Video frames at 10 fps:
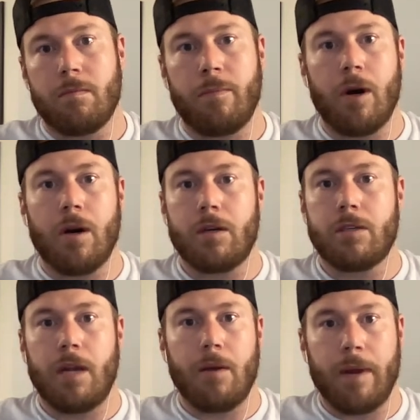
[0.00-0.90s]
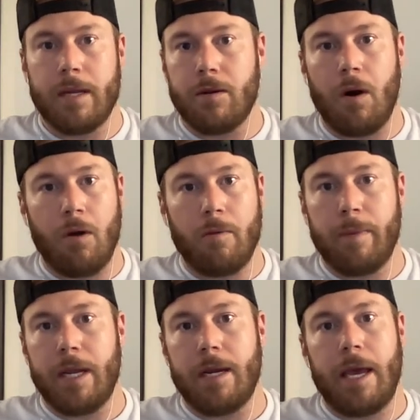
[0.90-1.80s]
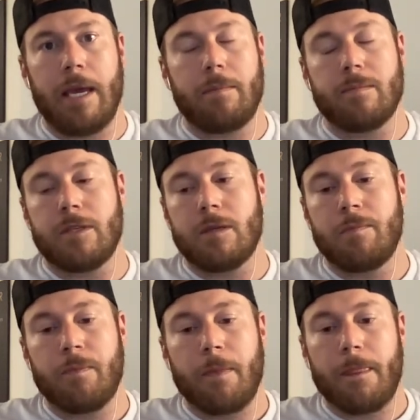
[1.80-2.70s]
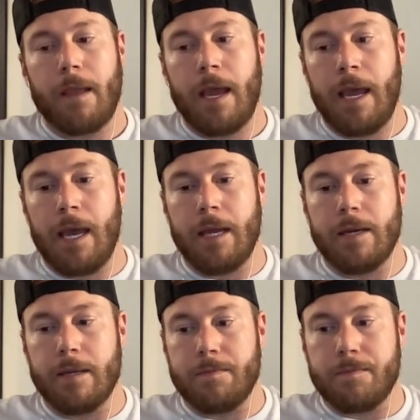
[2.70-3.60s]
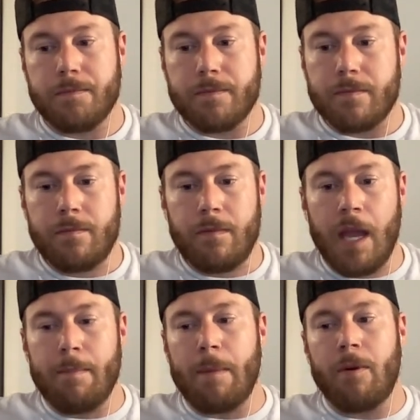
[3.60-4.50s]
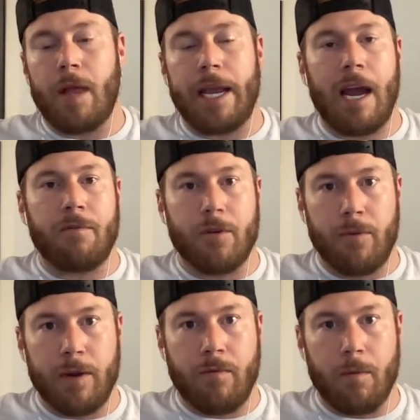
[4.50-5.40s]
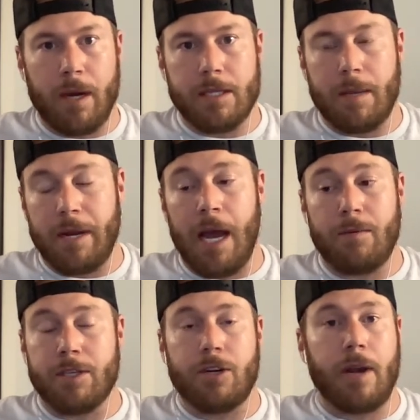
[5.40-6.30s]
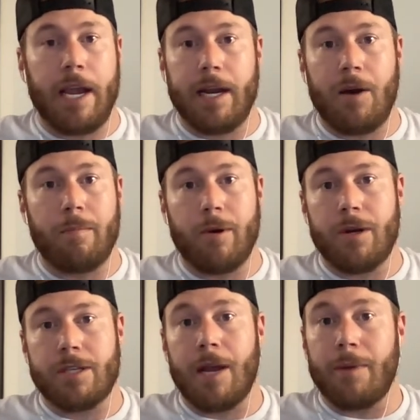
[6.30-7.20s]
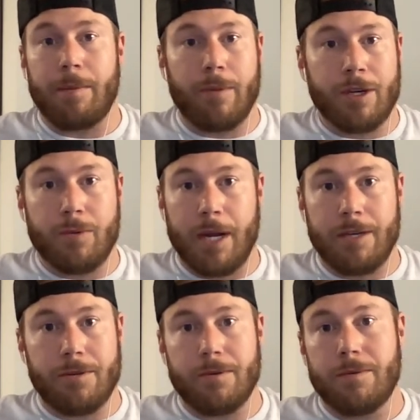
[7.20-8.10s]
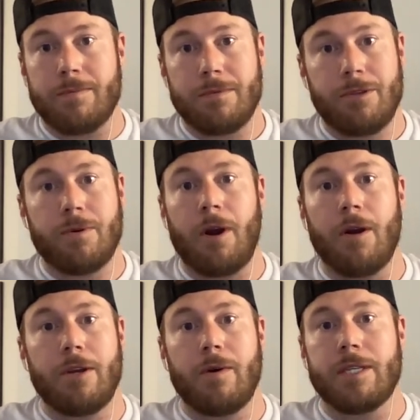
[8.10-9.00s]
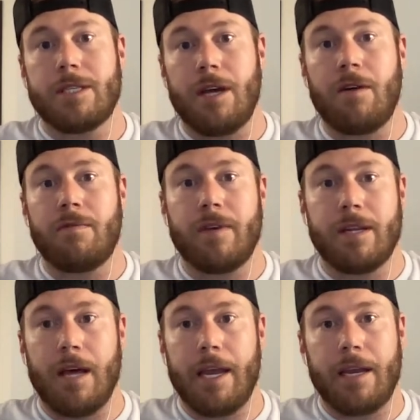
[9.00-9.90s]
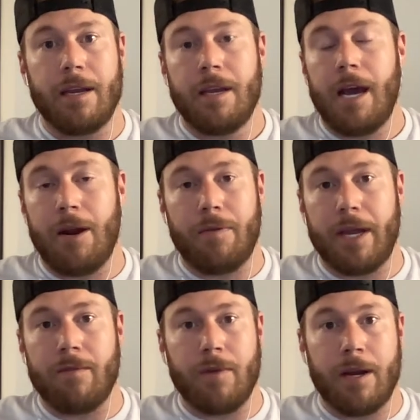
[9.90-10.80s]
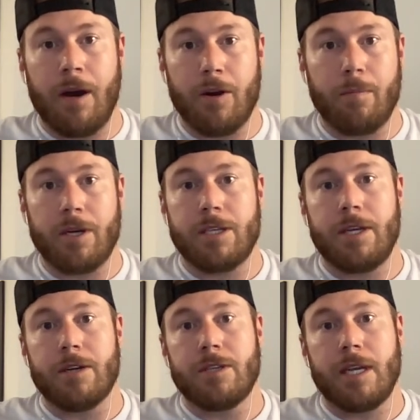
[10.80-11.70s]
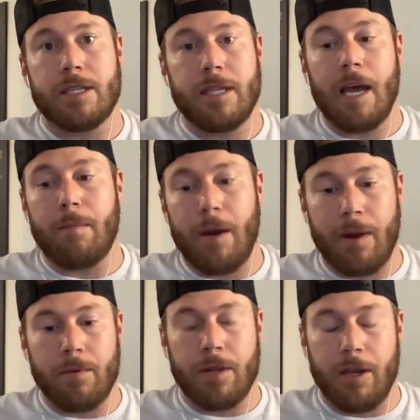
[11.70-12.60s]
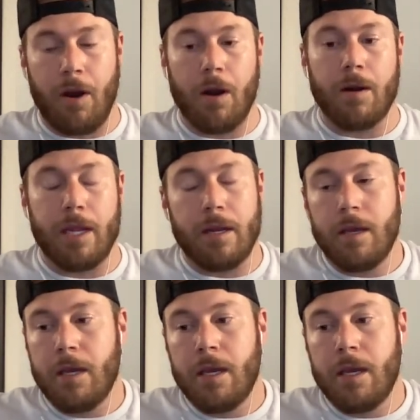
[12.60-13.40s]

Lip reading: books. And I read, all the big names. And I remember like after 3 or 4 months, I mean, I was cranking out books. I read books when I do cardio and stuff. And like, I don't think I've read 100 books in a year since then, but I went really hard. And